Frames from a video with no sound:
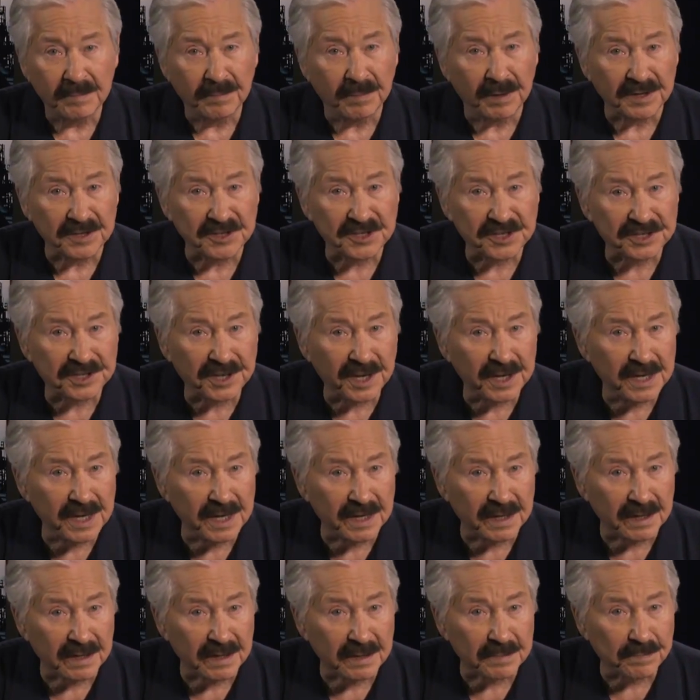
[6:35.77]
but
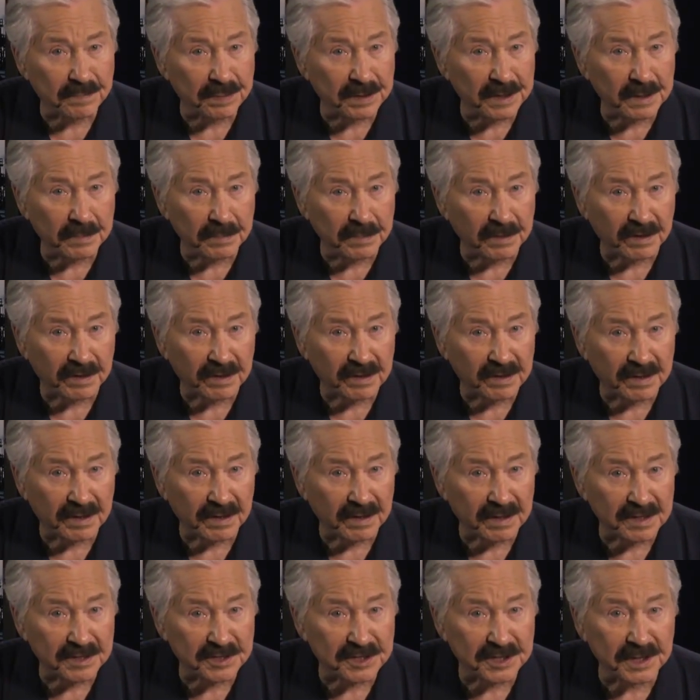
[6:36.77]
saying it
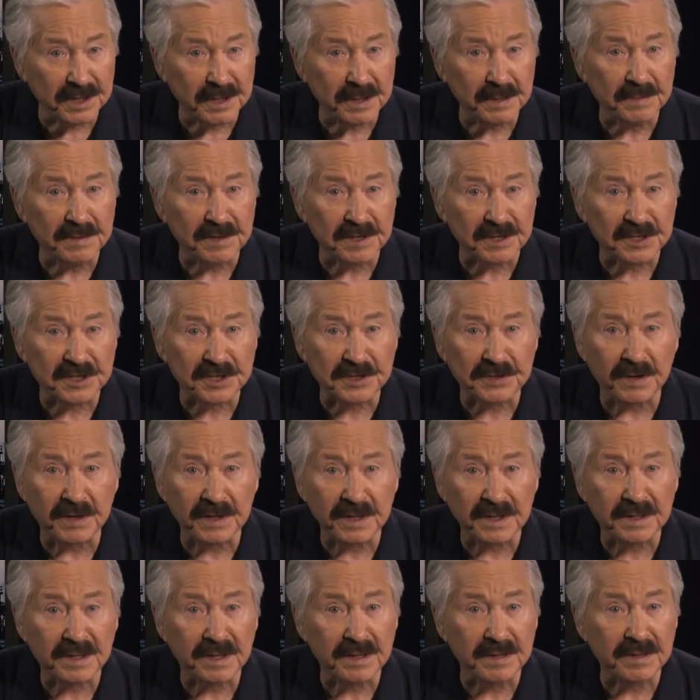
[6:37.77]
publicly seemed to
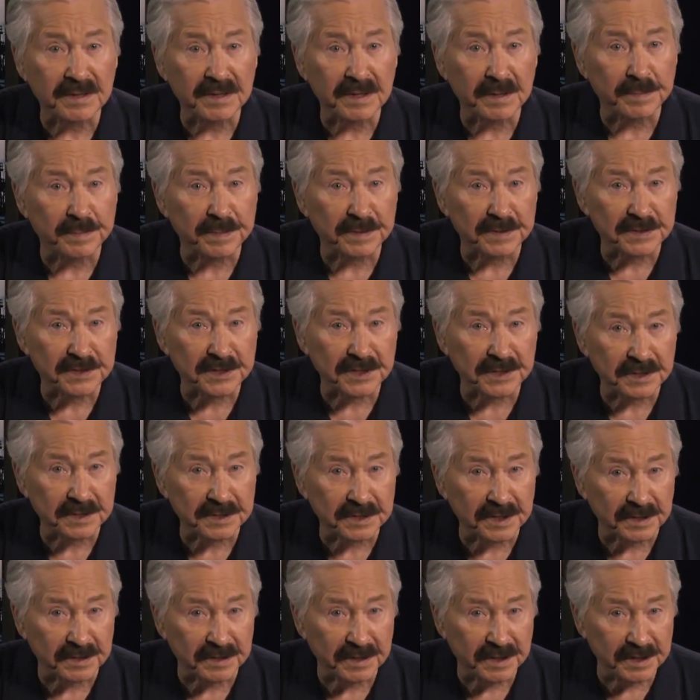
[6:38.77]
strengthen his
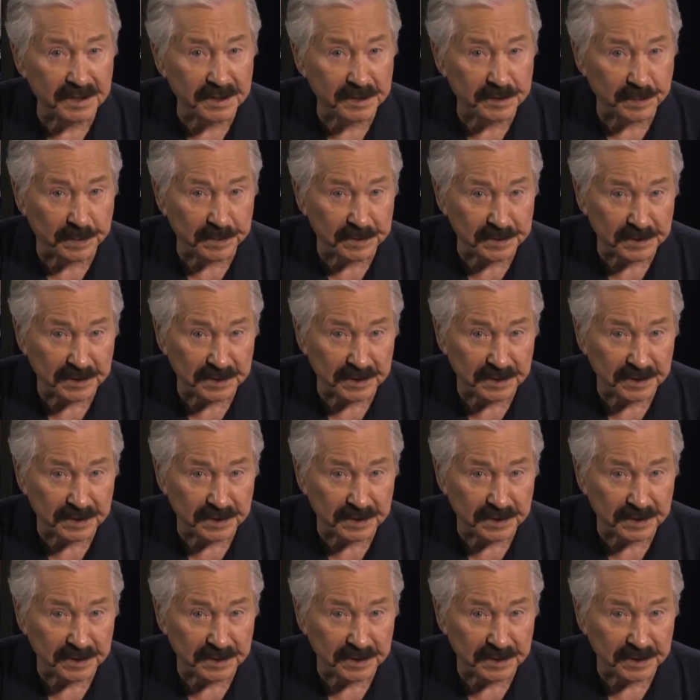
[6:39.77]
position.